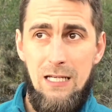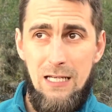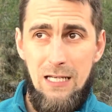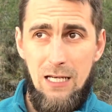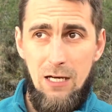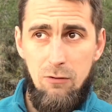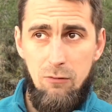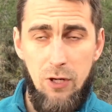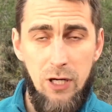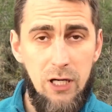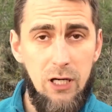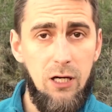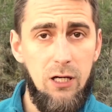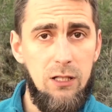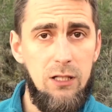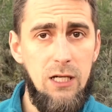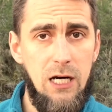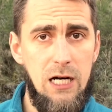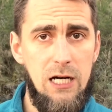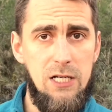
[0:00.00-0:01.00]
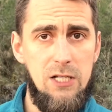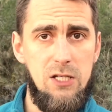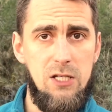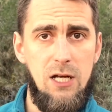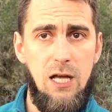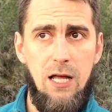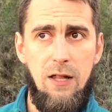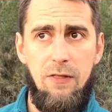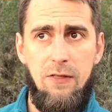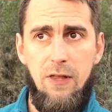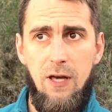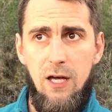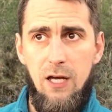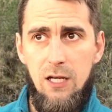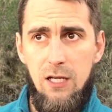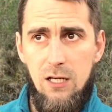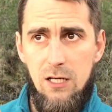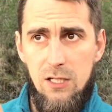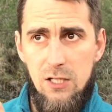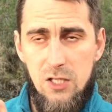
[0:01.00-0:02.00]
recognized and
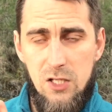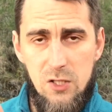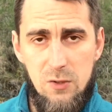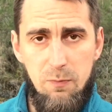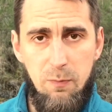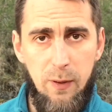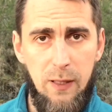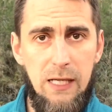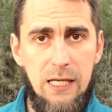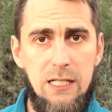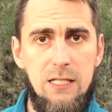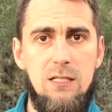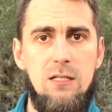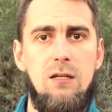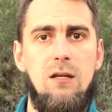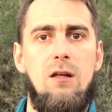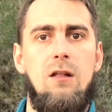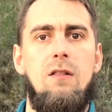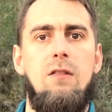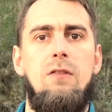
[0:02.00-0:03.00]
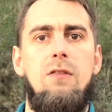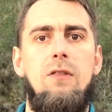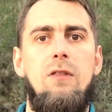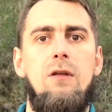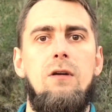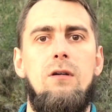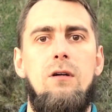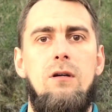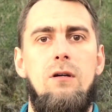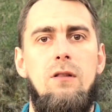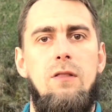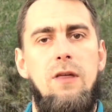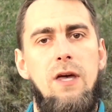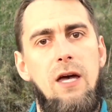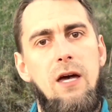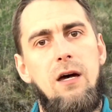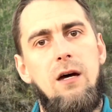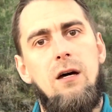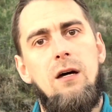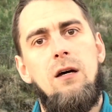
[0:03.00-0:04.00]
they split
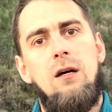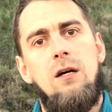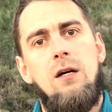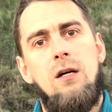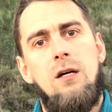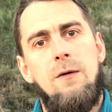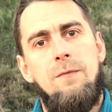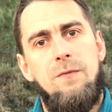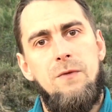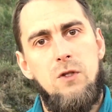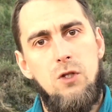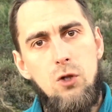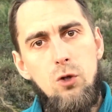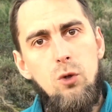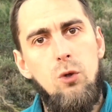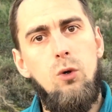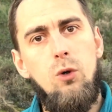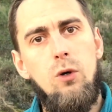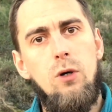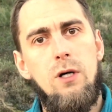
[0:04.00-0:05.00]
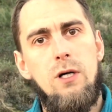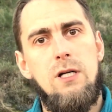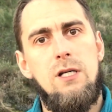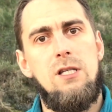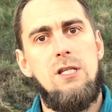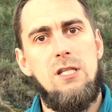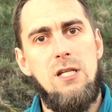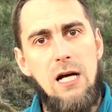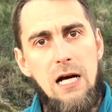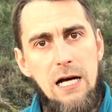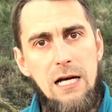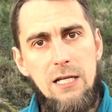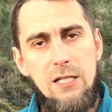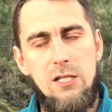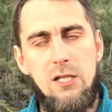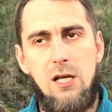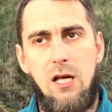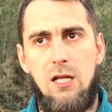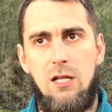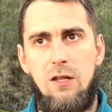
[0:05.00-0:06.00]
their two sides
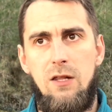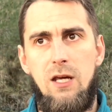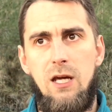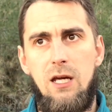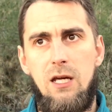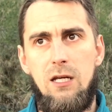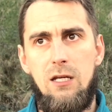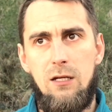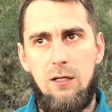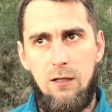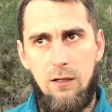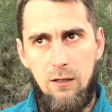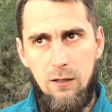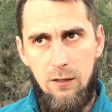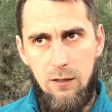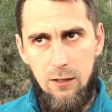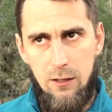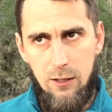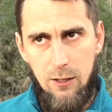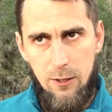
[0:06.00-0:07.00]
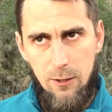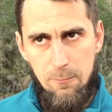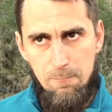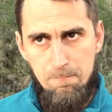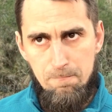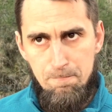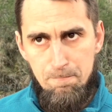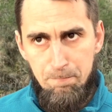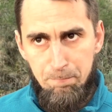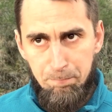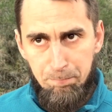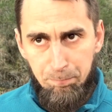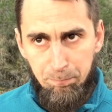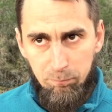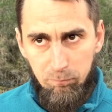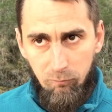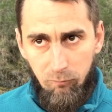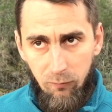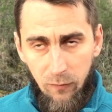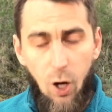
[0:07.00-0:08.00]
and they uh,
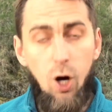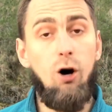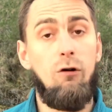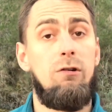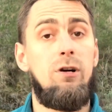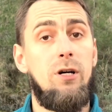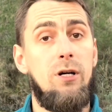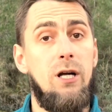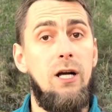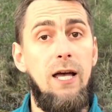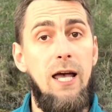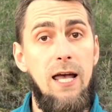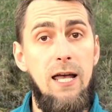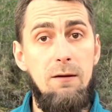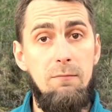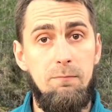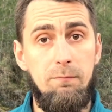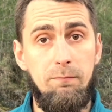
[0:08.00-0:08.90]
overcame